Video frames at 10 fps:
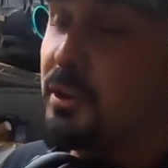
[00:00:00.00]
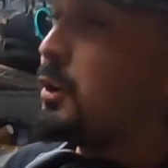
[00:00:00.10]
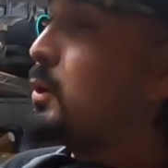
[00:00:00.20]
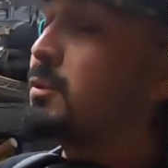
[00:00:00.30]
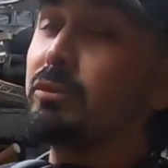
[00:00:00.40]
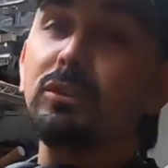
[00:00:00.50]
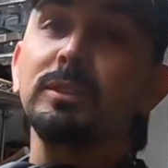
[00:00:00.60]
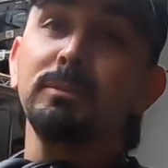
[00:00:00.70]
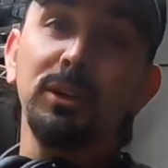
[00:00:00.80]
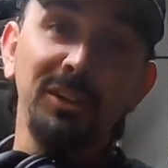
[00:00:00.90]
We're going for
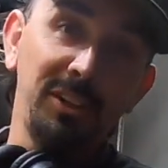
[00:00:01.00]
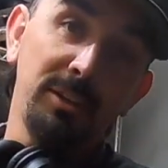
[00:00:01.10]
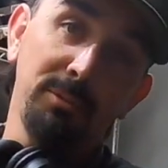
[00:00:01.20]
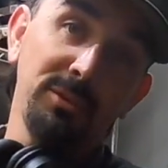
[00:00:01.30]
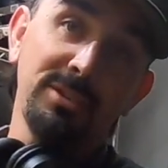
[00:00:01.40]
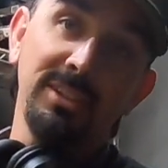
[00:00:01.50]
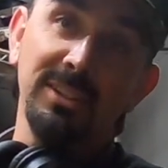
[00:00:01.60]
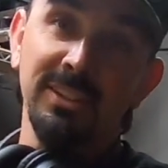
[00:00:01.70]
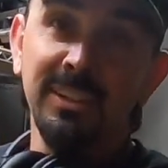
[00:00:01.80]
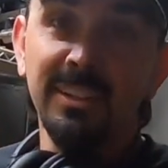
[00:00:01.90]
some good numbers here